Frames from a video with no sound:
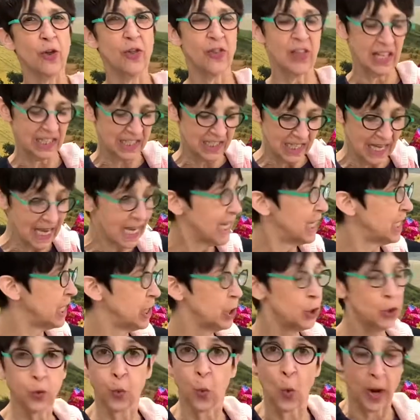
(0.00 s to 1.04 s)
That's
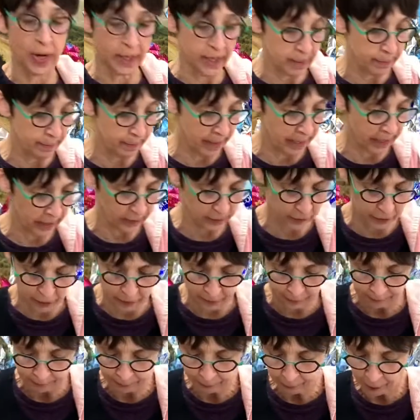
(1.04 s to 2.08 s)
80-20 mix.
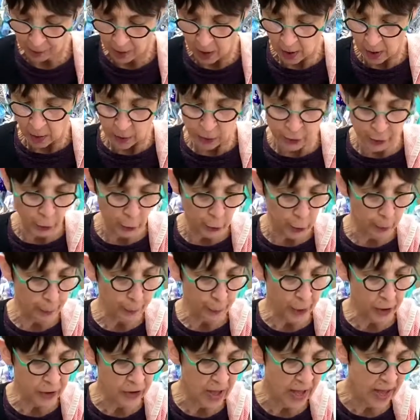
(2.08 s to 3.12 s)
So you
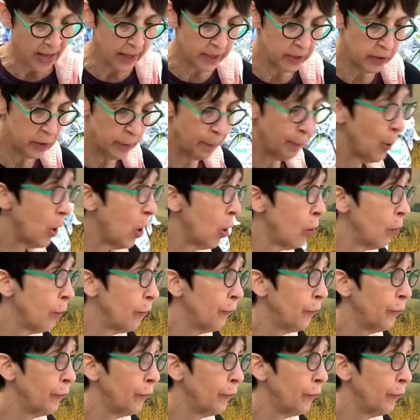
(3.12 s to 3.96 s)
put that in the bowl.